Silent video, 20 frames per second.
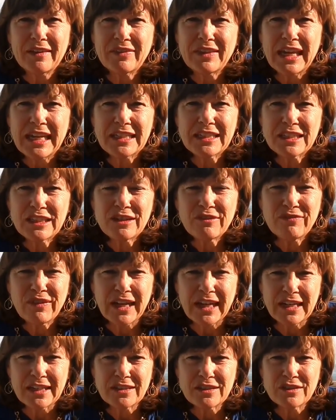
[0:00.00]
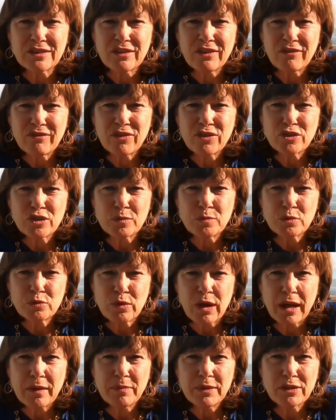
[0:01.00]
Thanks in advance for
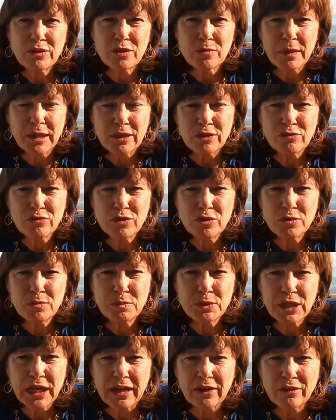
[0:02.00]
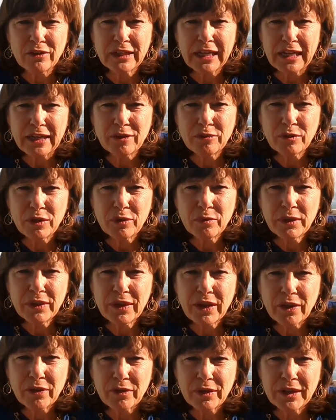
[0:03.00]
subscribing to my YouTube channel, Getting Real with
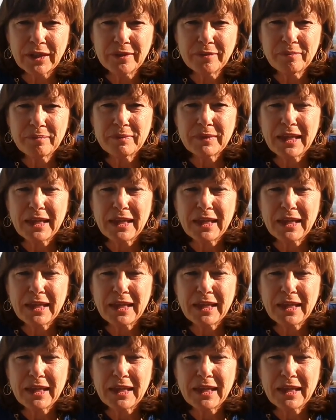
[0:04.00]
Hilary,